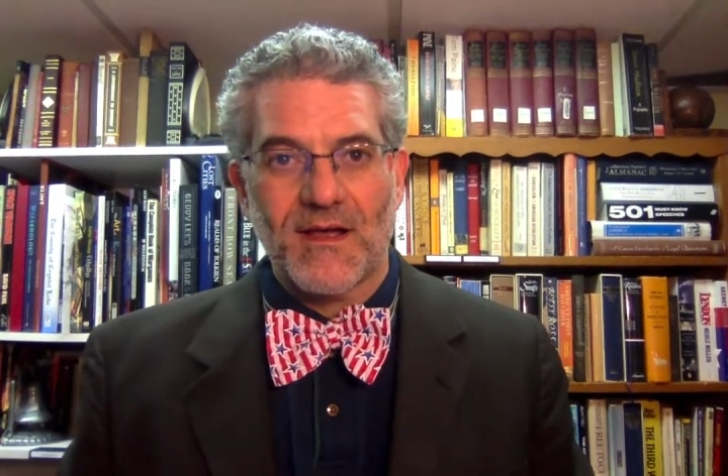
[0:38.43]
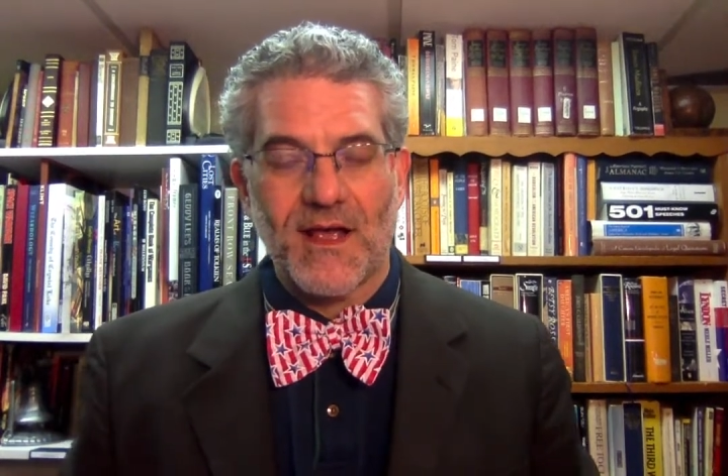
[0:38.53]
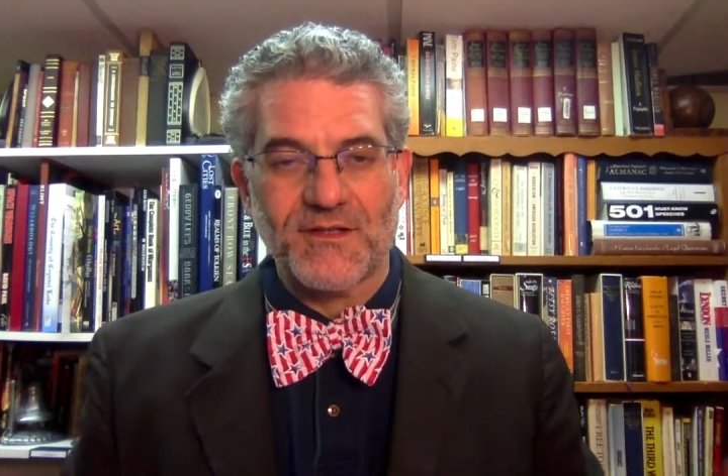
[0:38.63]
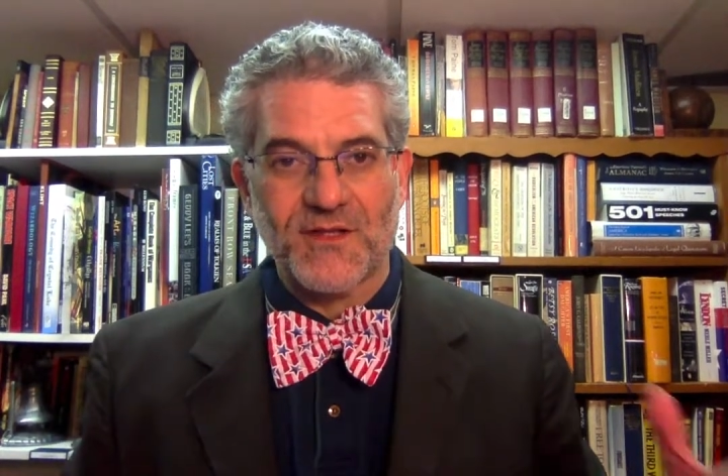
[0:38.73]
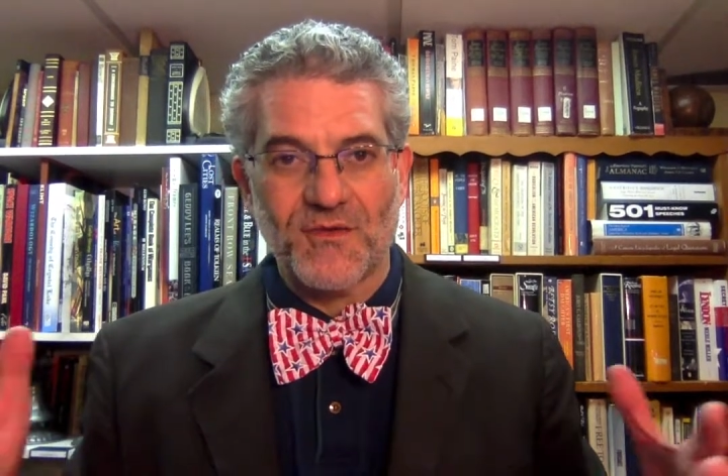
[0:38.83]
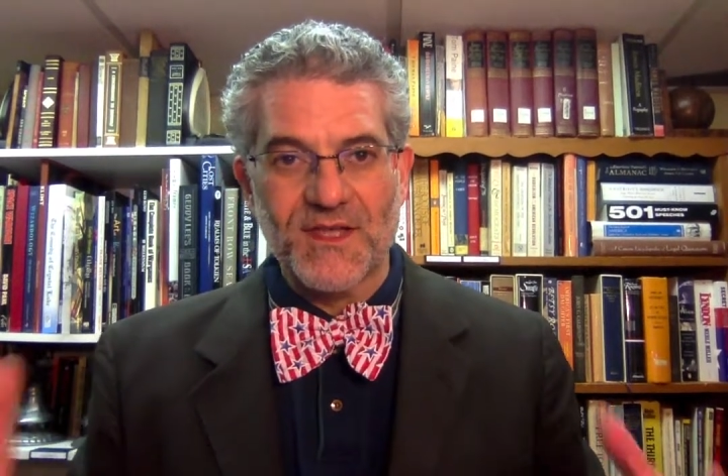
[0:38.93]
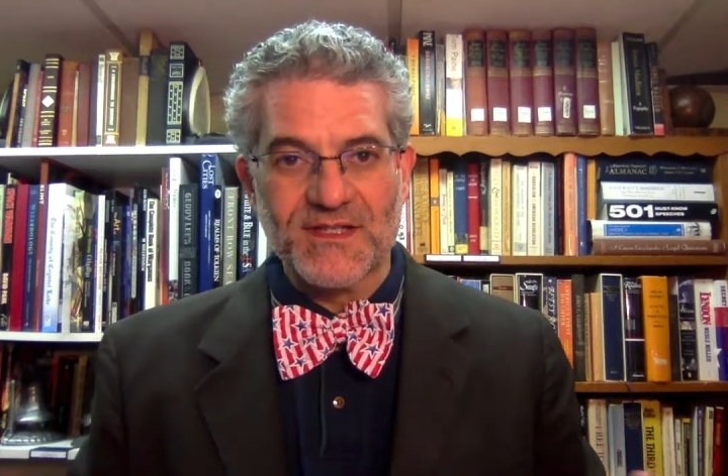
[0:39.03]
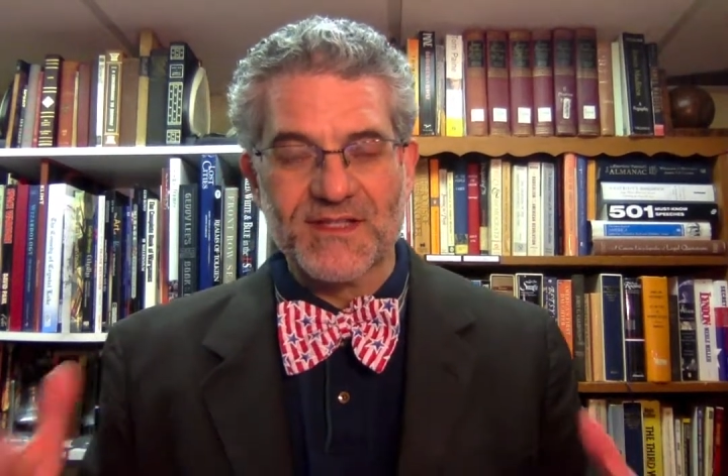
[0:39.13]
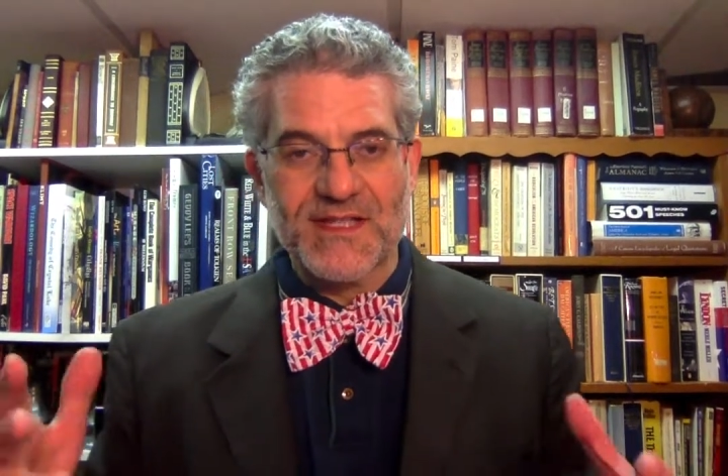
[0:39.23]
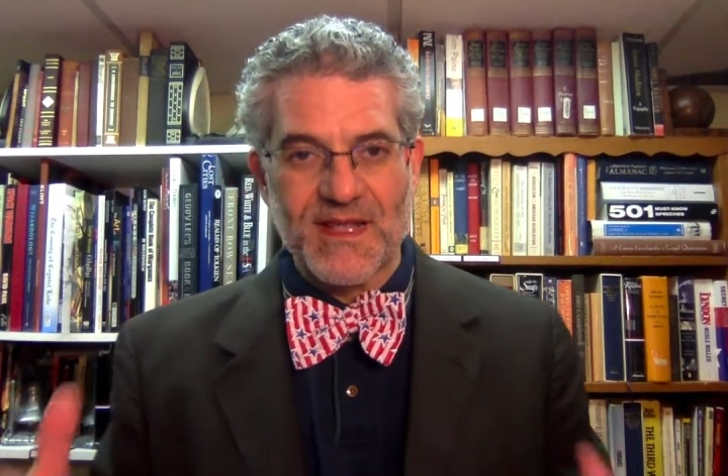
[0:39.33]
So this
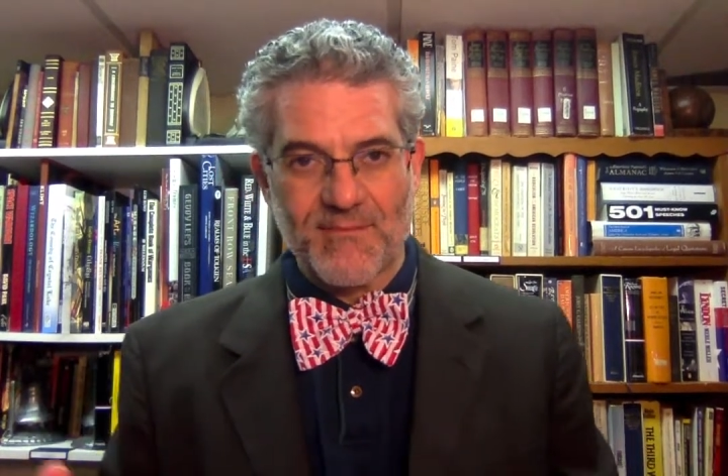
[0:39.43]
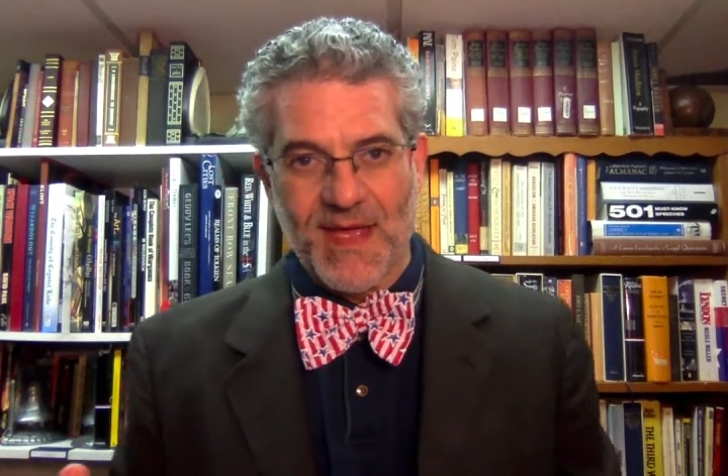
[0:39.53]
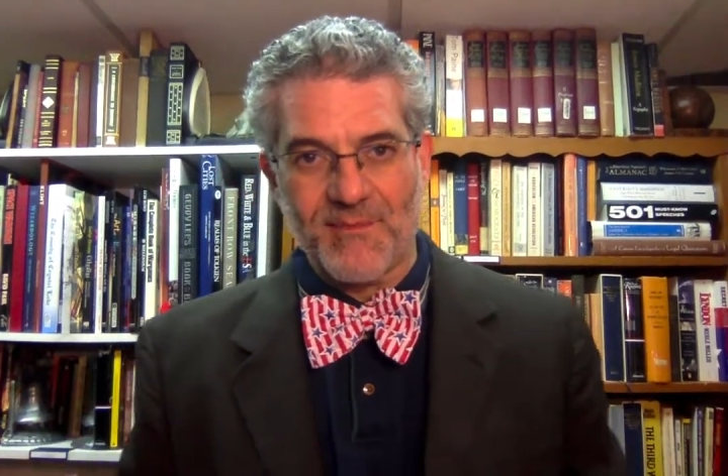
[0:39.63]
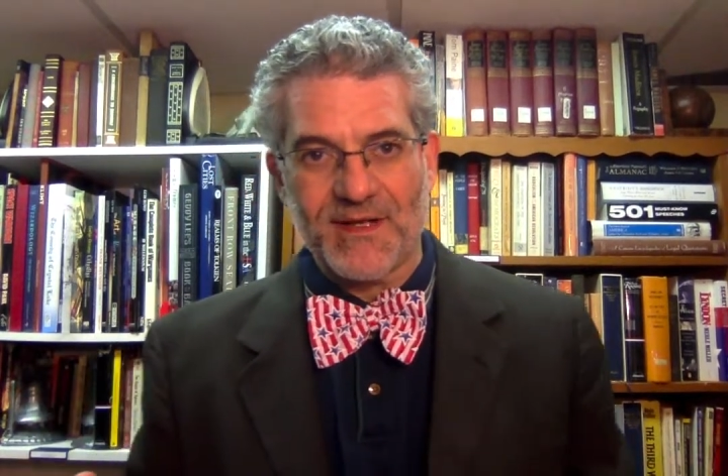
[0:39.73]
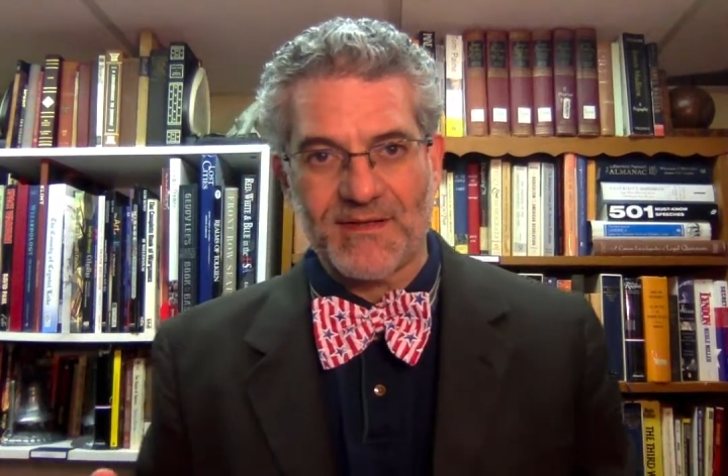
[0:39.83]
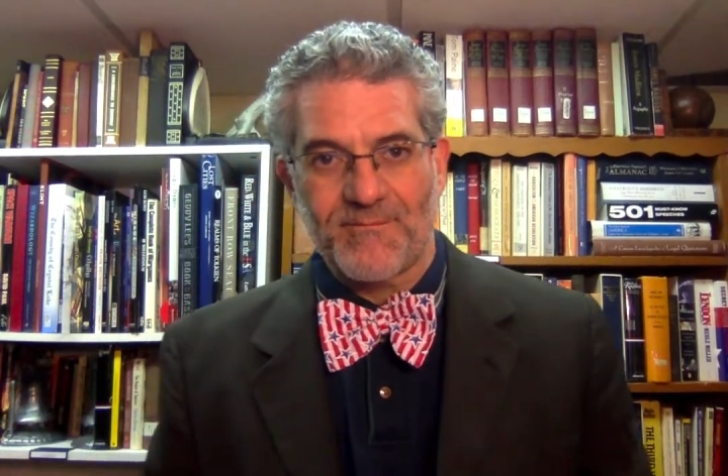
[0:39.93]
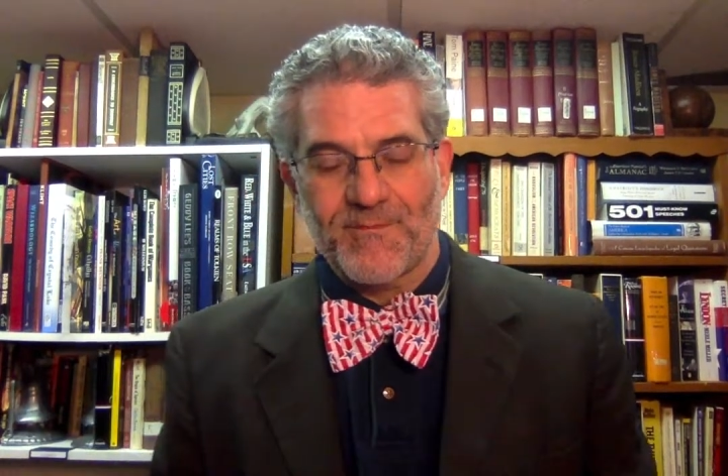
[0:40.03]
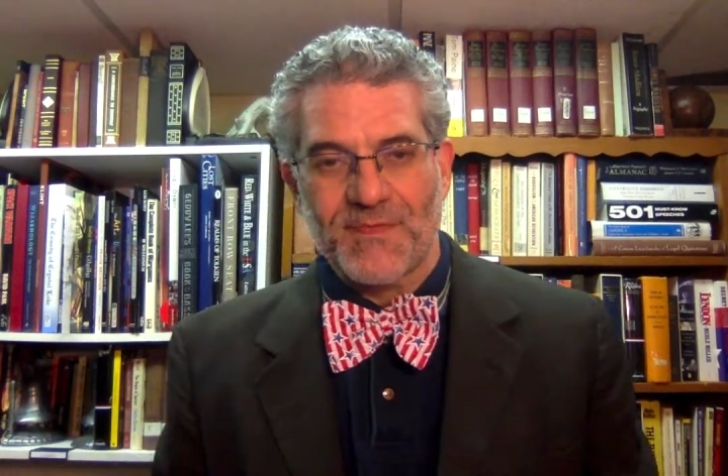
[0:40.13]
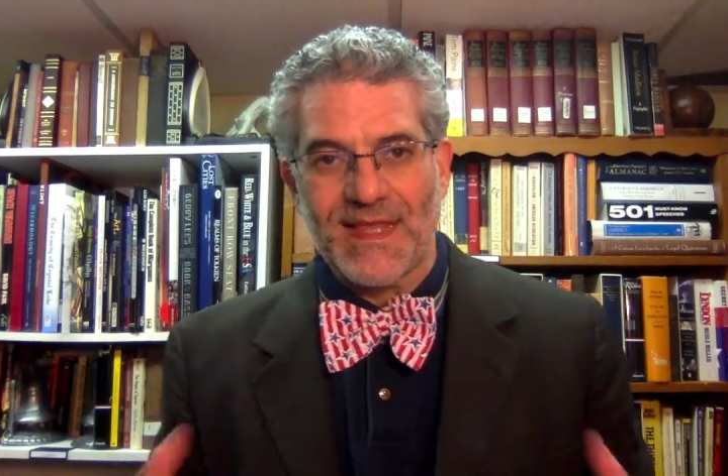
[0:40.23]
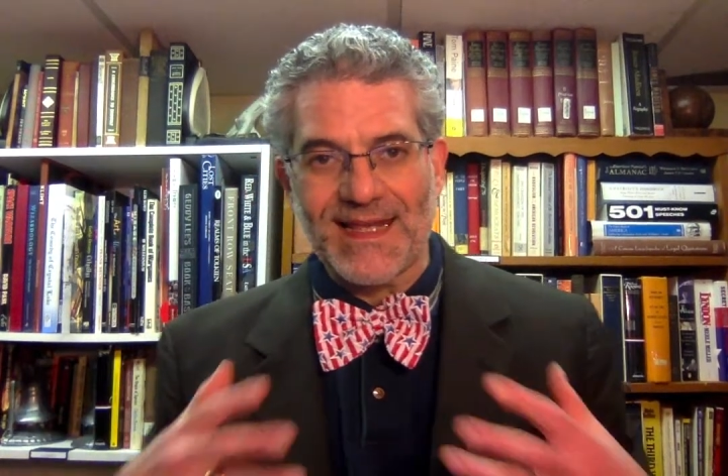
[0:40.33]
is the amendment
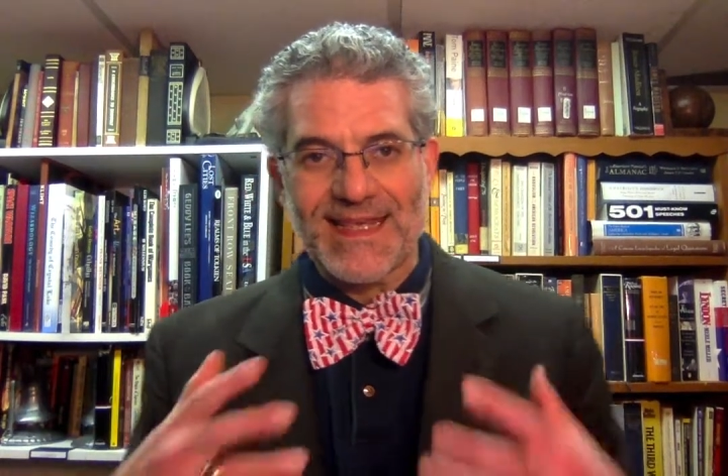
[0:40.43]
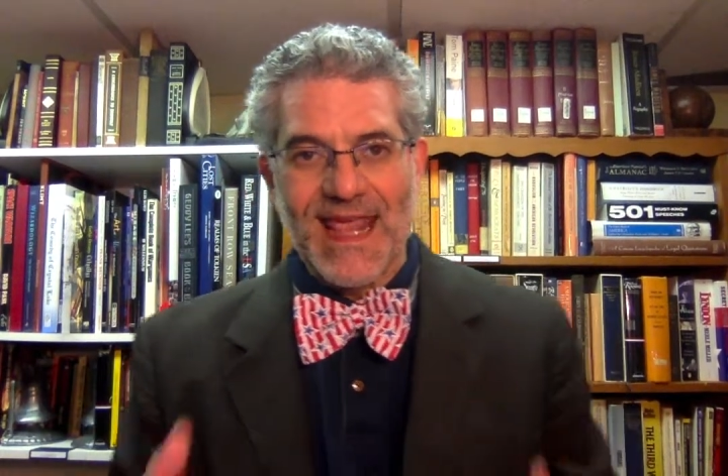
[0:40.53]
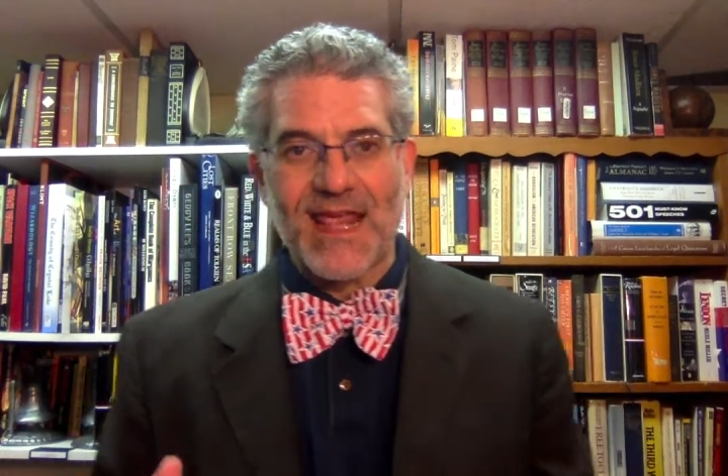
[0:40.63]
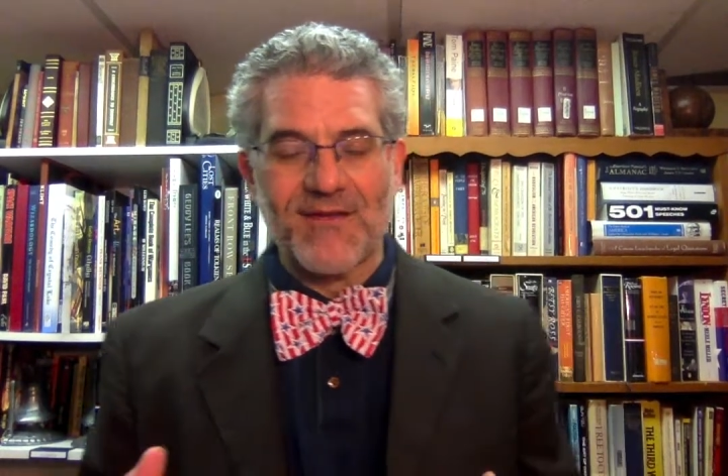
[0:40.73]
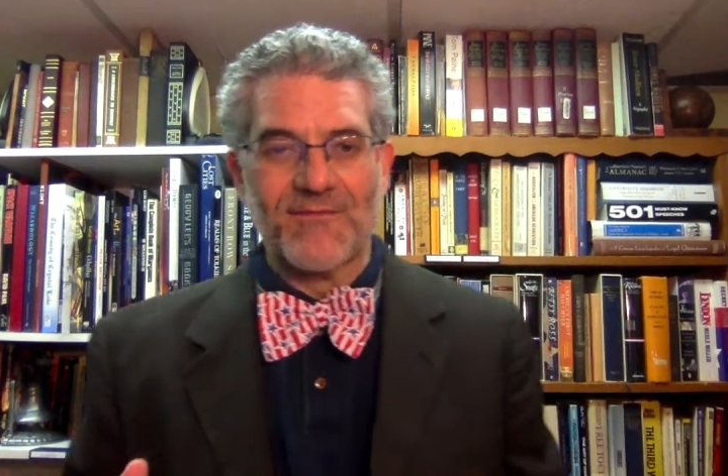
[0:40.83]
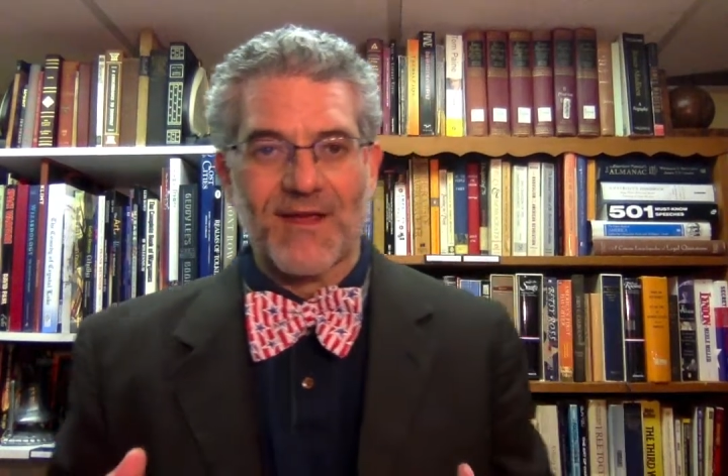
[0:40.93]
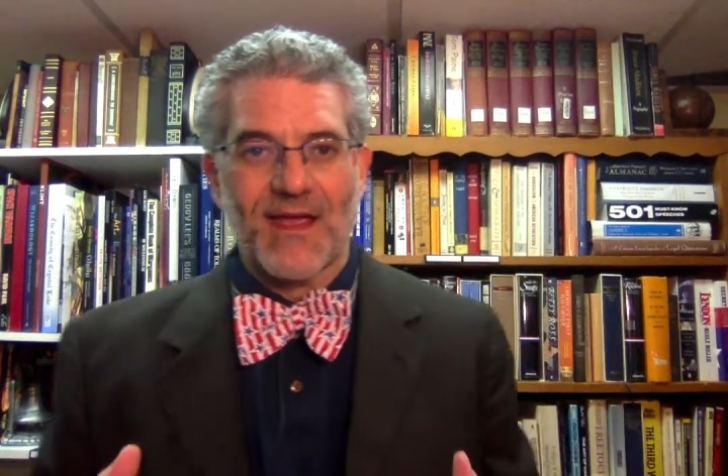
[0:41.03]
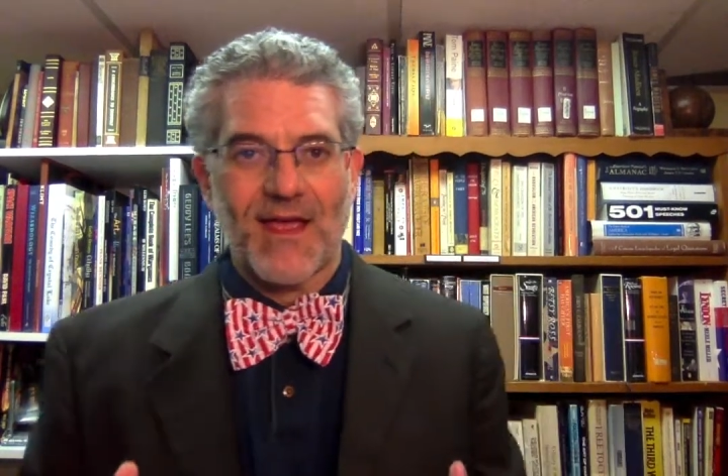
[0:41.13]
that gave